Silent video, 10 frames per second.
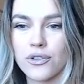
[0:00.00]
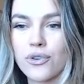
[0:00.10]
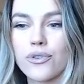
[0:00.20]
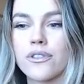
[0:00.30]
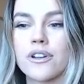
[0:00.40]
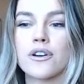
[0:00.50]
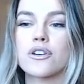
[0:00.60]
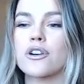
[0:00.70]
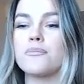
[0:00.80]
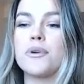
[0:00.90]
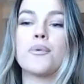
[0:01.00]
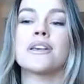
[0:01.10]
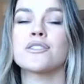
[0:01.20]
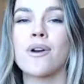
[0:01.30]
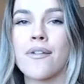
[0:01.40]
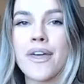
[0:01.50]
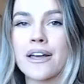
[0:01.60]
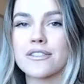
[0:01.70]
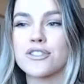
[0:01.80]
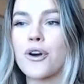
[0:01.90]
You know that there could be ways around
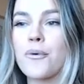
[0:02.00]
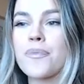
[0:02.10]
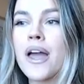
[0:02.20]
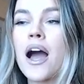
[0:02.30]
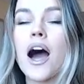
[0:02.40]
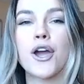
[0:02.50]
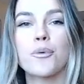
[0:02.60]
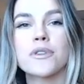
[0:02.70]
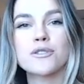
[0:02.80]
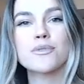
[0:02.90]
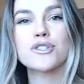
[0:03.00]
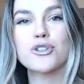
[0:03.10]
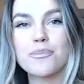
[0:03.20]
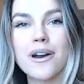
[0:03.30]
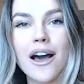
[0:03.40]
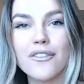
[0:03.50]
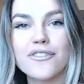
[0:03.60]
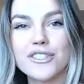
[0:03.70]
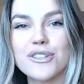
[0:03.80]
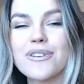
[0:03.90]
that. So I hope this was super
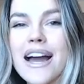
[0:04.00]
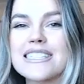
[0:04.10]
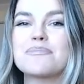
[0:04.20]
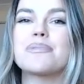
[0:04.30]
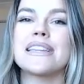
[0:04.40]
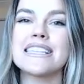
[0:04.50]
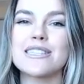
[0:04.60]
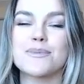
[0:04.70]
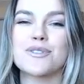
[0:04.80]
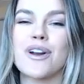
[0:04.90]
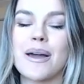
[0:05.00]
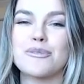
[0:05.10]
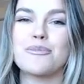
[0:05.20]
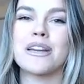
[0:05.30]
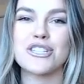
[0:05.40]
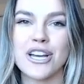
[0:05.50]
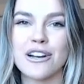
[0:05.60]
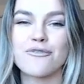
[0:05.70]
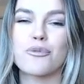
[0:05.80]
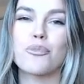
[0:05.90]
helpful to you guys. Please subscribe to my
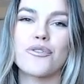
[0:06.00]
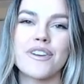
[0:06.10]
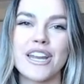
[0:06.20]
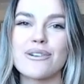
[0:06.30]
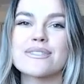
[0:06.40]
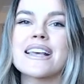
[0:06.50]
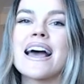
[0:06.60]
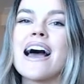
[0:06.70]
channel for more videos.